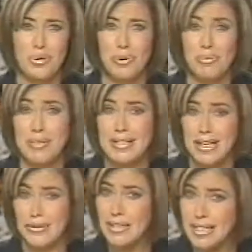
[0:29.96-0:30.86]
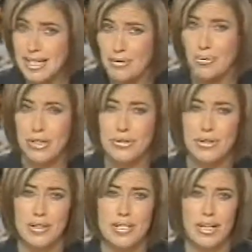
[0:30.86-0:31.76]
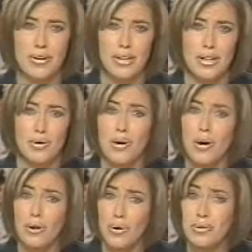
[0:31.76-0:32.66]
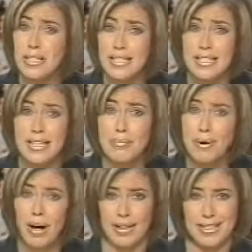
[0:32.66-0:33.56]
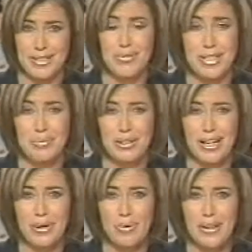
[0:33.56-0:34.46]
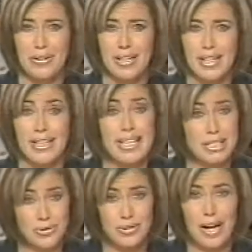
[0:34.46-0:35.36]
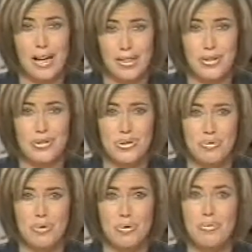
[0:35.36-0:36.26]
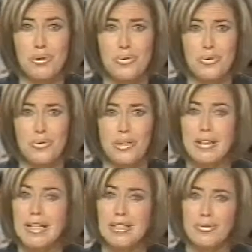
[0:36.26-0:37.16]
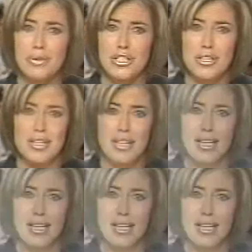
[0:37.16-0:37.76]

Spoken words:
people in southern and southwestern Ontario are only seeing pockets of summer-like weather. Yesterday, thunderstorms rumbled through the London region.